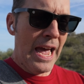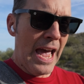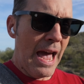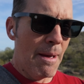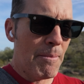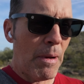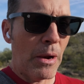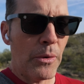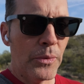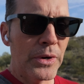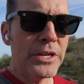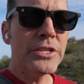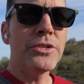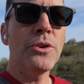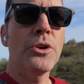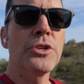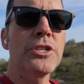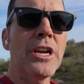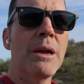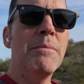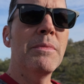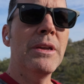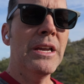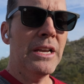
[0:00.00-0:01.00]
And by
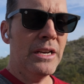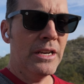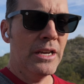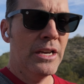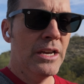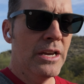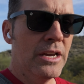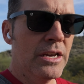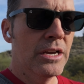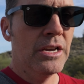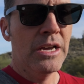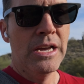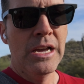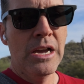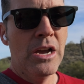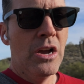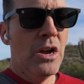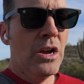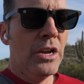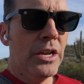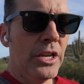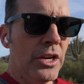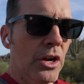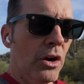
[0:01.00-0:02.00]
research, I mean,
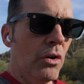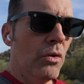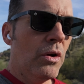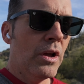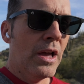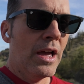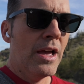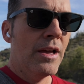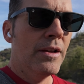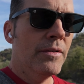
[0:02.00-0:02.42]
you know,